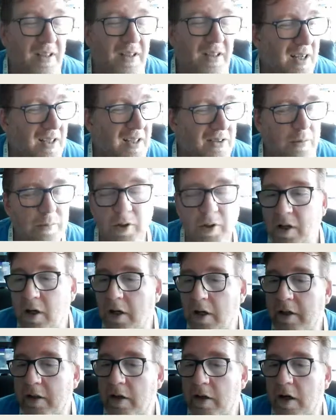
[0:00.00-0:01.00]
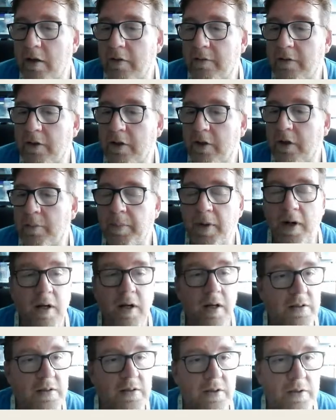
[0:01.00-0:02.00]
actually Mercari and OfferUp
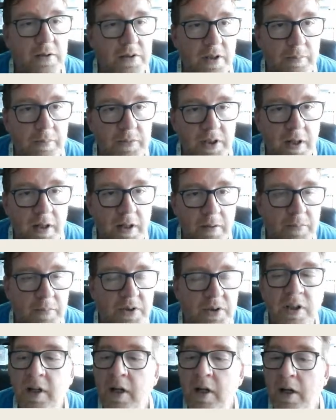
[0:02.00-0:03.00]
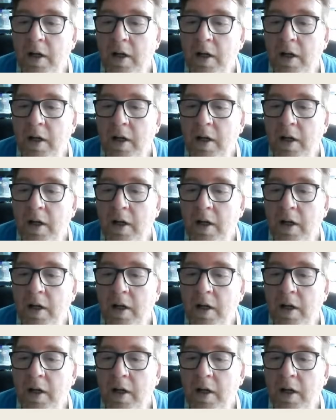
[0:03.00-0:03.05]
also sometimes.